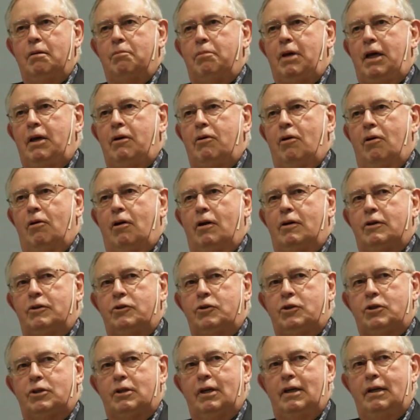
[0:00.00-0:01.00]

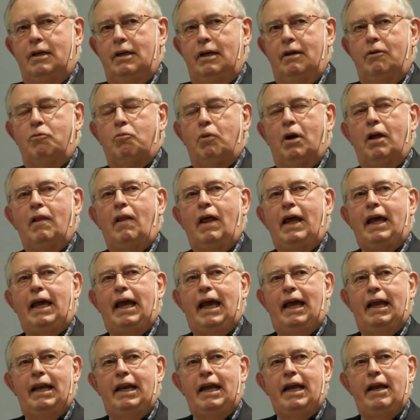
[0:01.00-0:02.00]
because
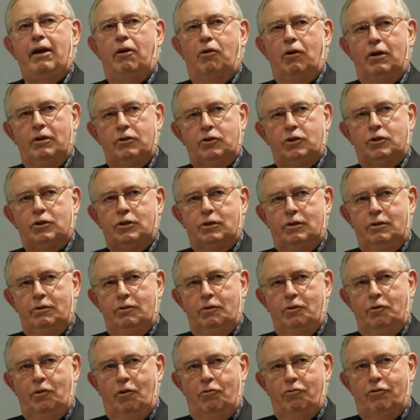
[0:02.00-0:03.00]
really adherence
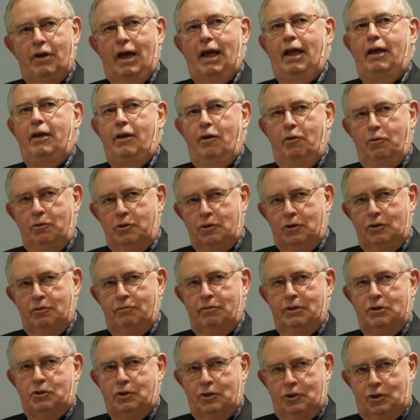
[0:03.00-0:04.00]
to the values
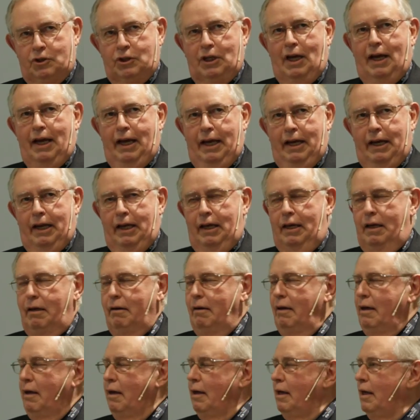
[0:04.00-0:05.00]
of a society
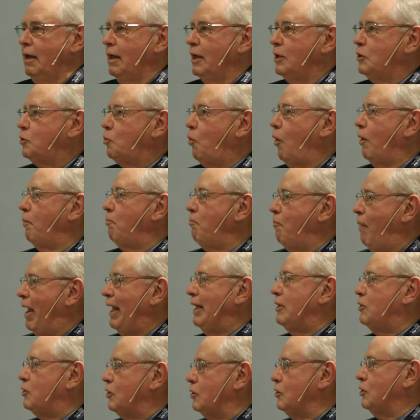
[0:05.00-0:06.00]
is what
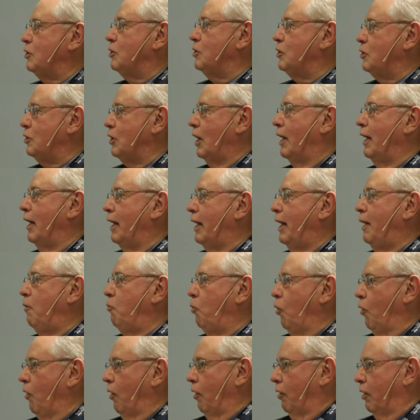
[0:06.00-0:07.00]
makes a society
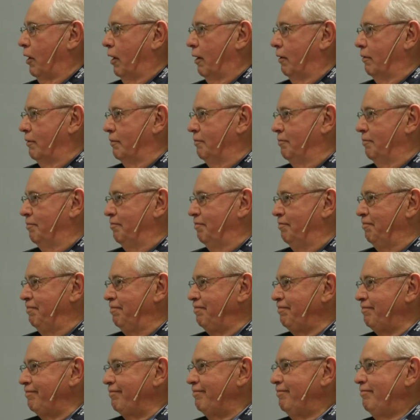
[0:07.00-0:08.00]
work.
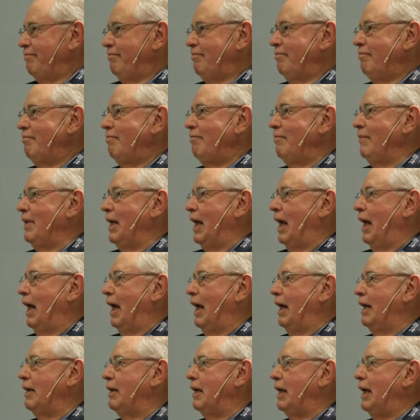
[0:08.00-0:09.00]

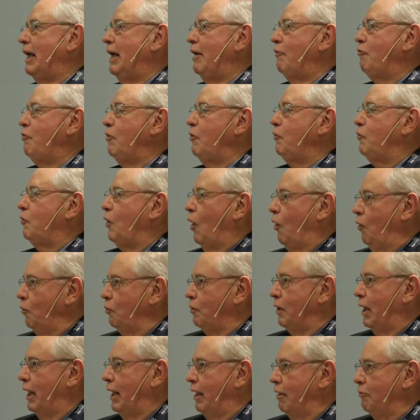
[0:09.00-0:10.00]
And if you
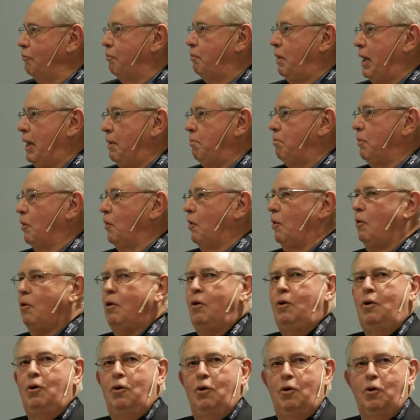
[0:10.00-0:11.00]
don't have people
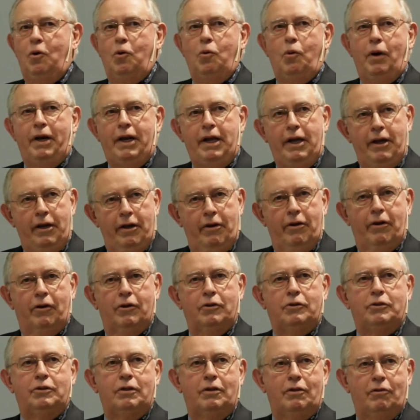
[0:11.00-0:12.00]
who
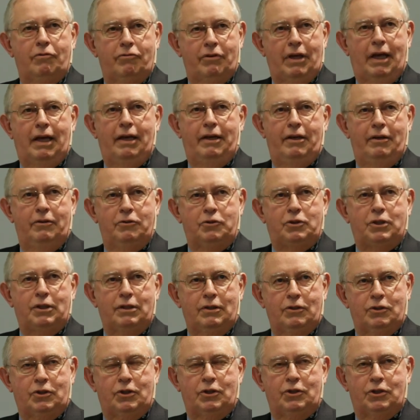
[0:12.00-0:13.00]
adhere to the values of
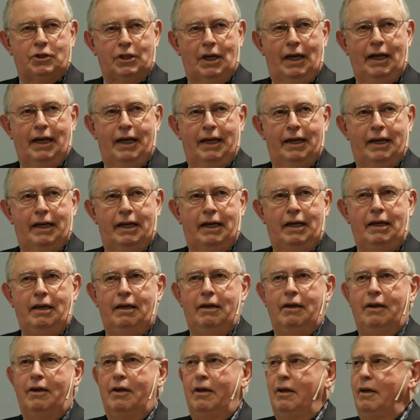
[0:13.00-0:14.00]
the society,
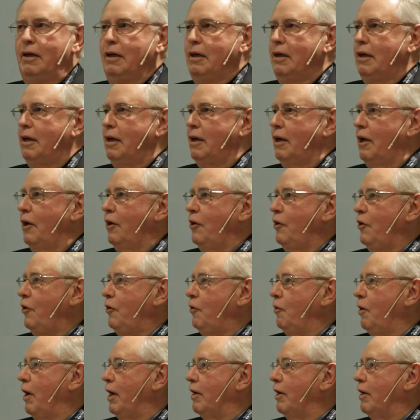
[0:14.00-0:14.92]
you